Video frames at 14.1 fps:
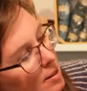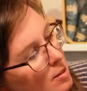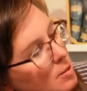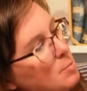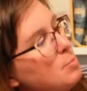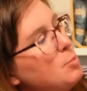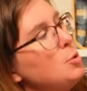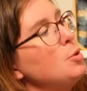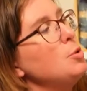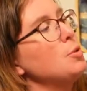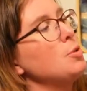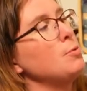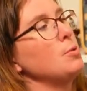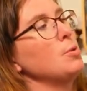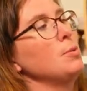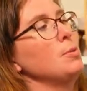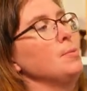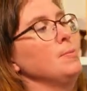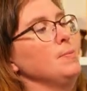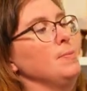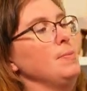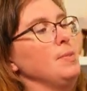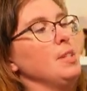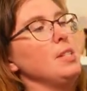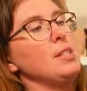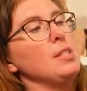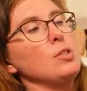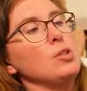It's beautiful.
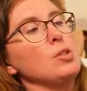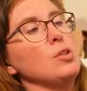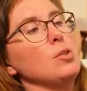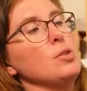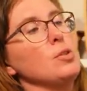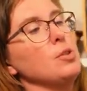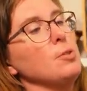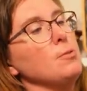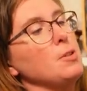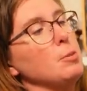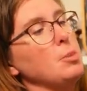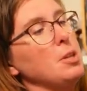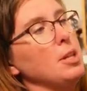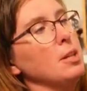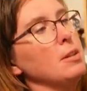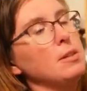This is so soft up here.